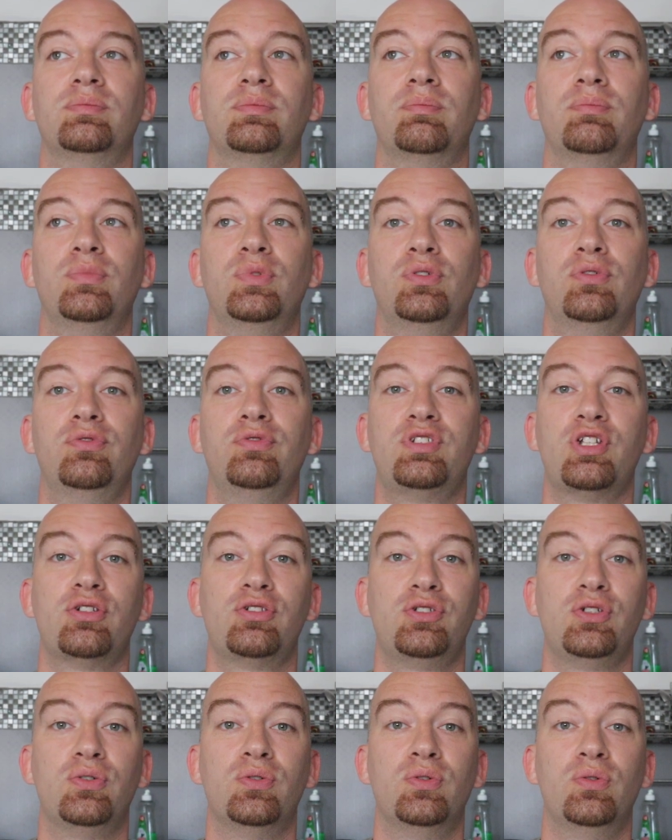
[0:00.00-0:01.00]
moved
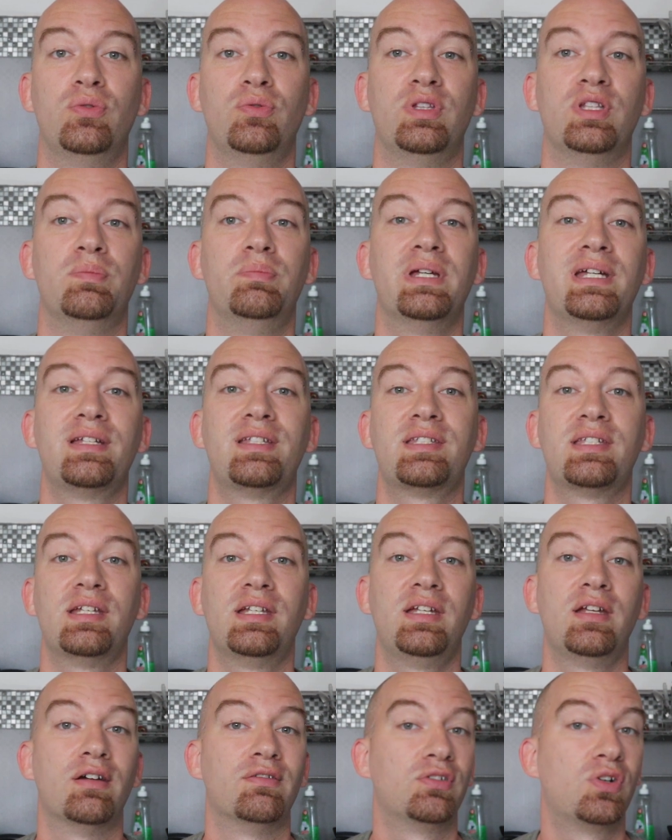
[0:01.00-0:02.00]
to the big
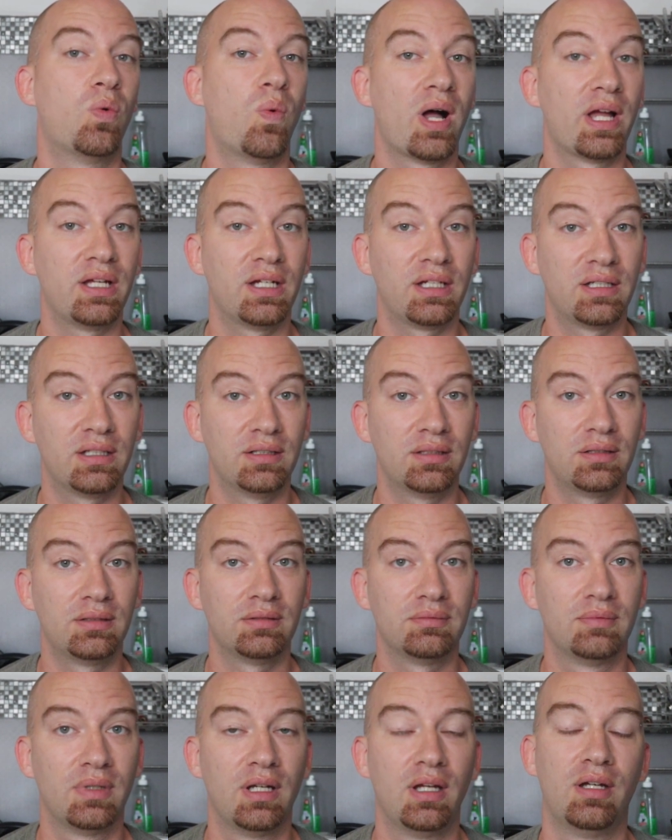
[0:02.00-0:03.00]
city of Guayaquil,
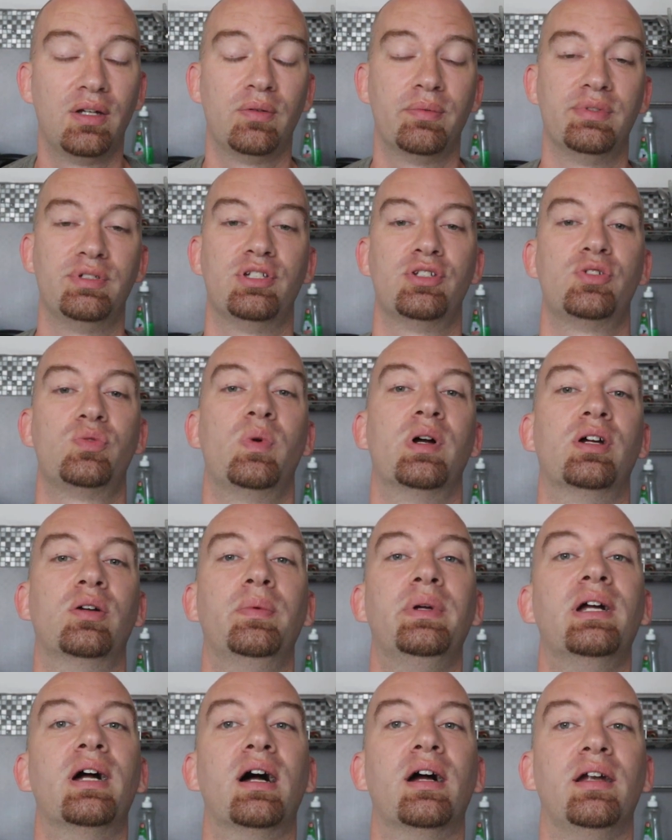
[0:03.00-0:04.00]
which is where
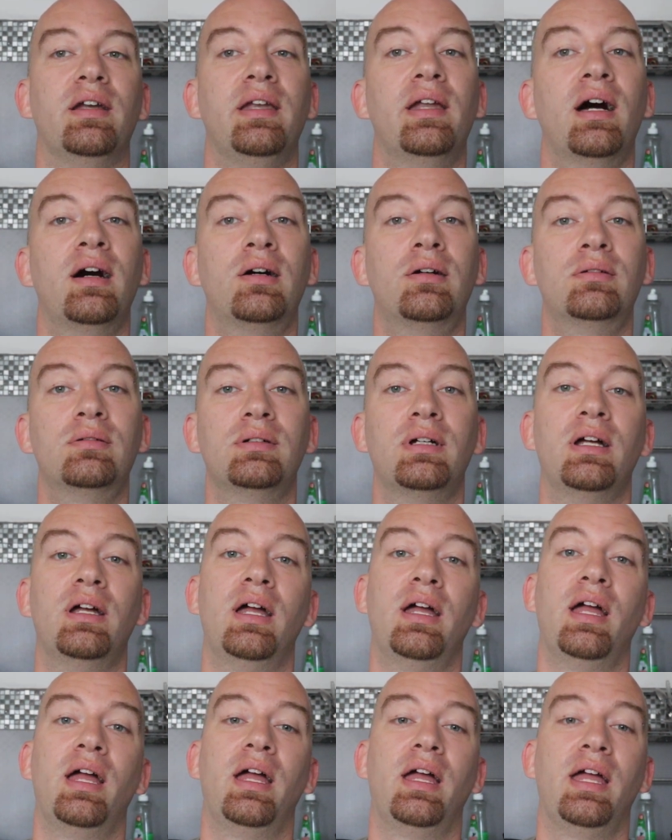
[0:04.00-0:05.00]
we are now,
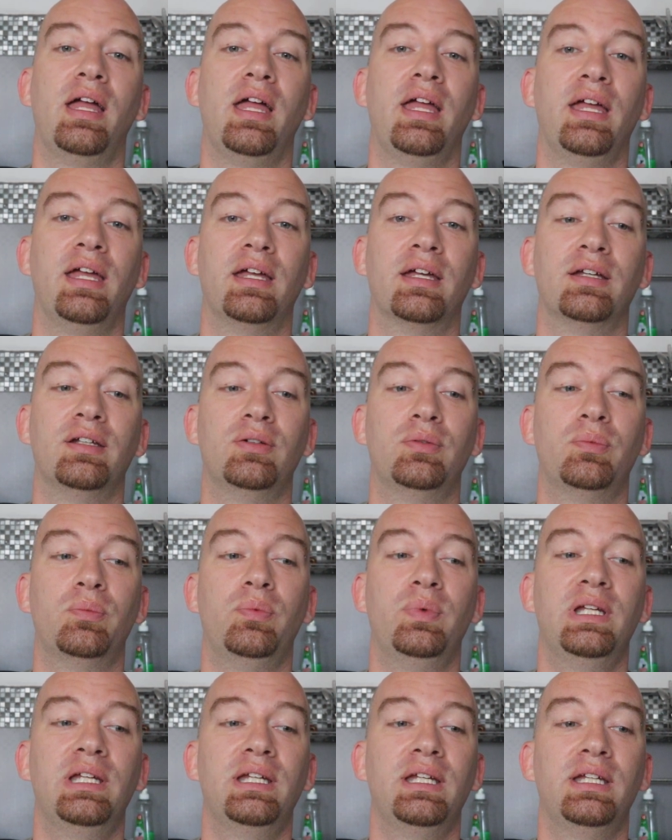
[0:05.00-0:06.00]
and
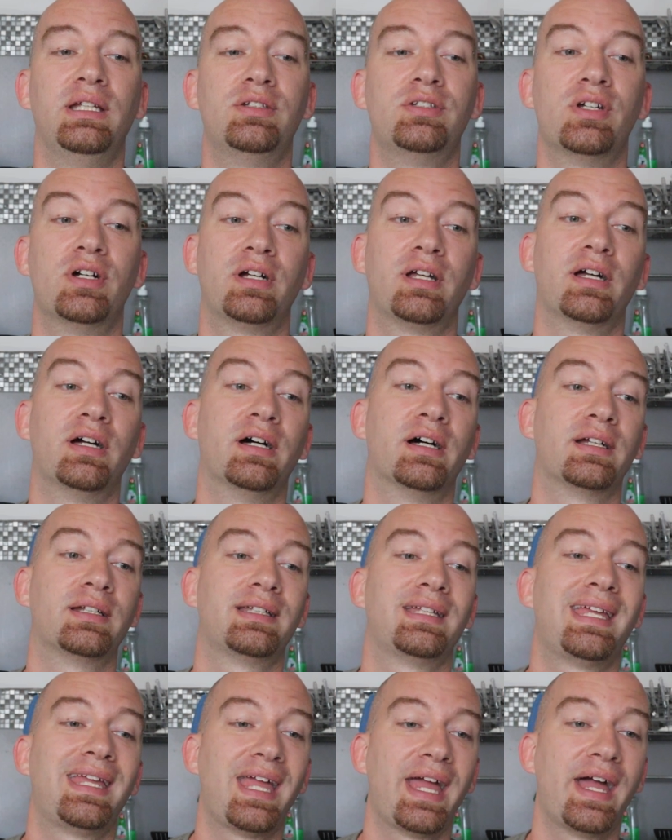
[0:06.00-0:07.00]
we took a
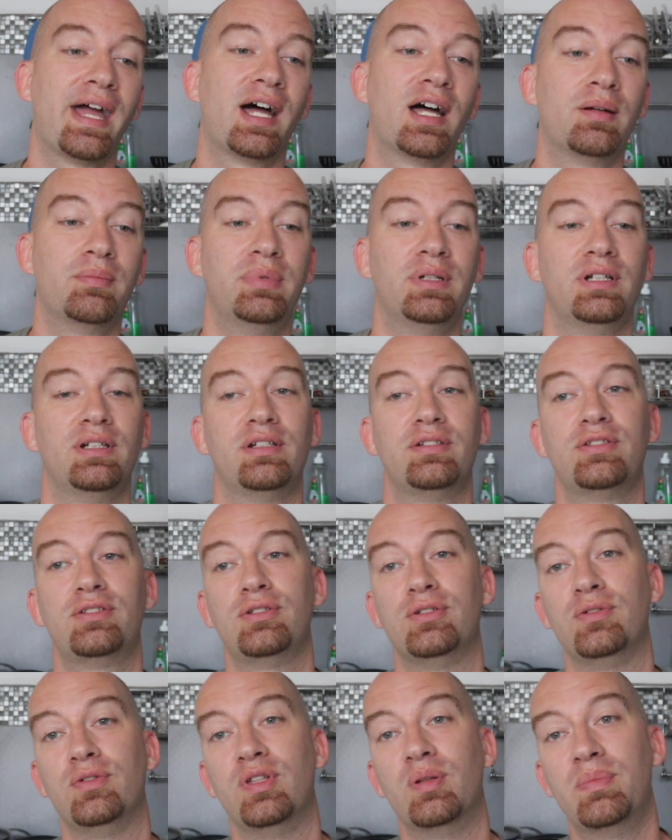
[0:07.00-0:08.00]
cab
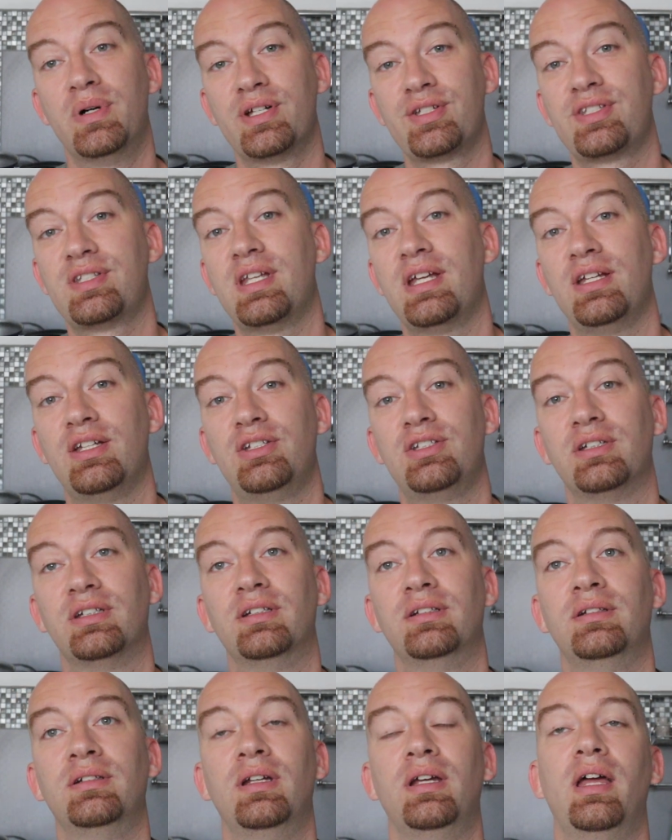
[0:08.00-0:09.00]
to the bus
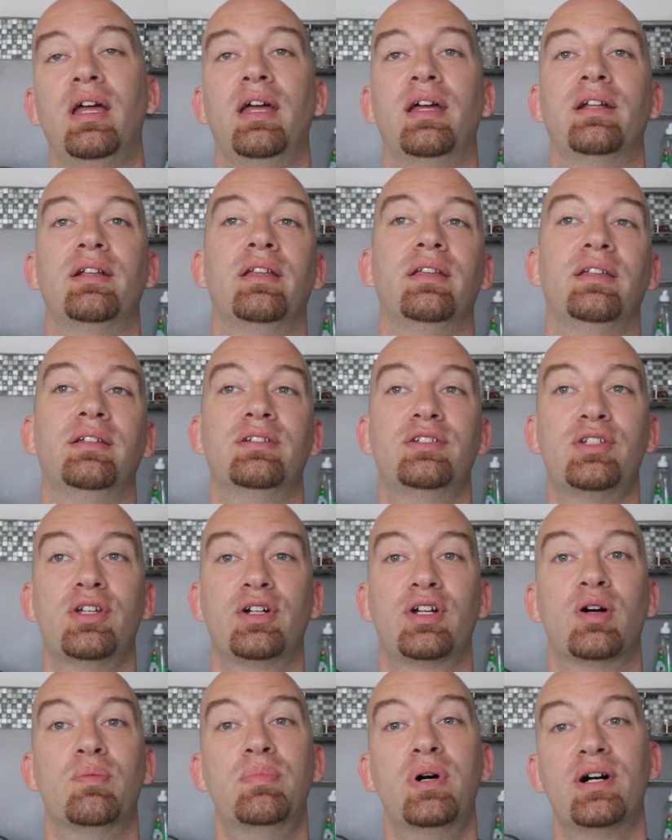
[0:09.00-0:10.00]
station and
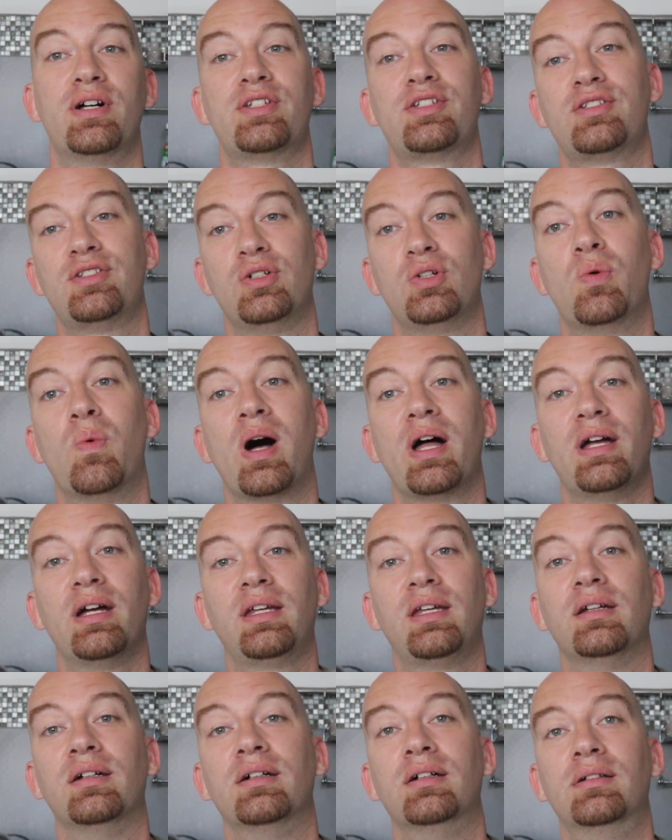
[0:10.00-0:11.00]
took a bus to
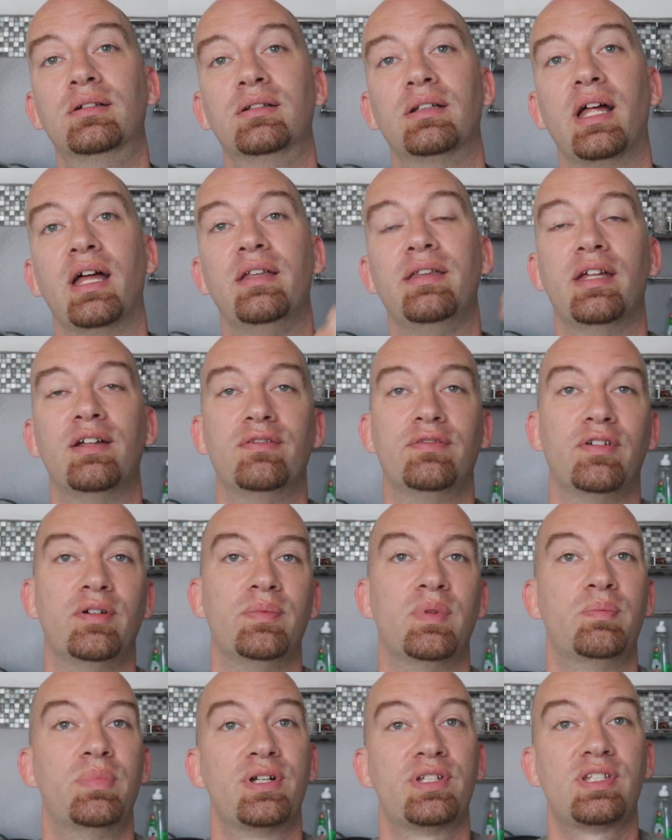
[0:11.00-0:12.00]
Guayaquil, and then from
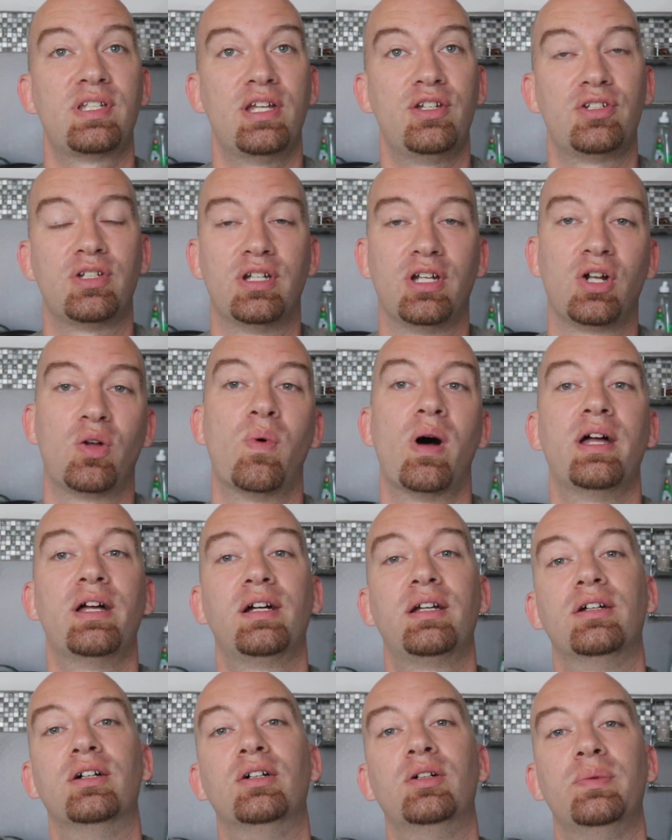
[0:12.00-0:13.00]
the bus station in
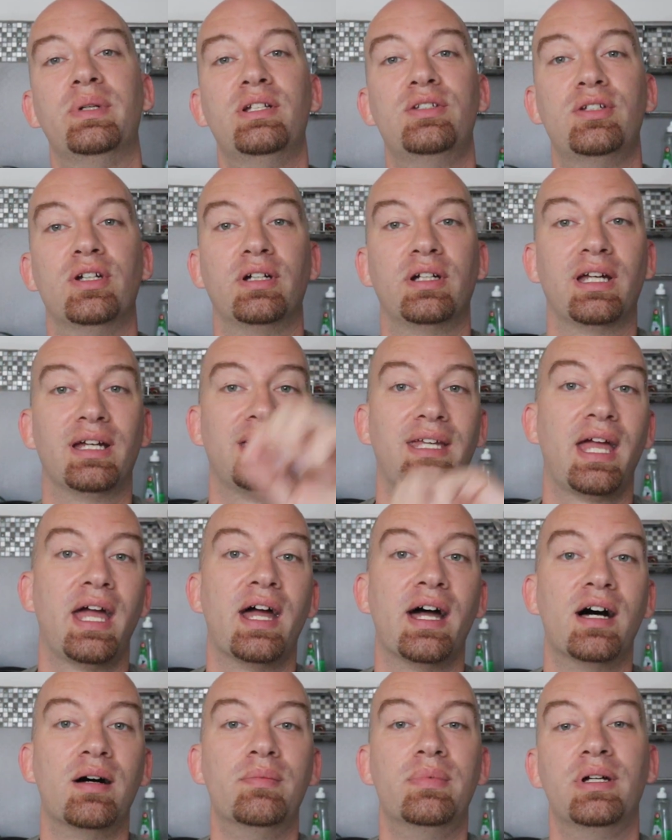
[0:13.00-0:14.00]
Guayaquil we took a
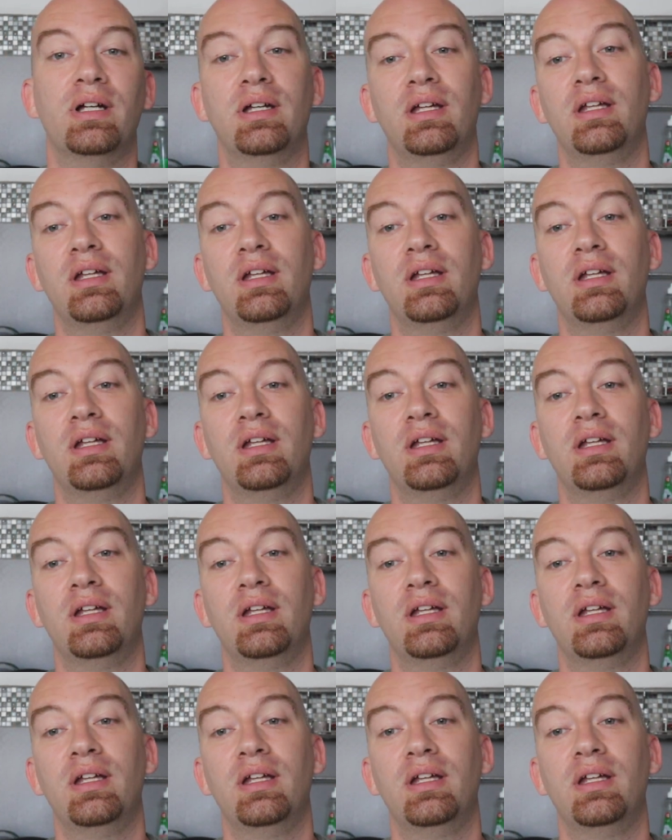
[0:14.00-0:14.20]
cab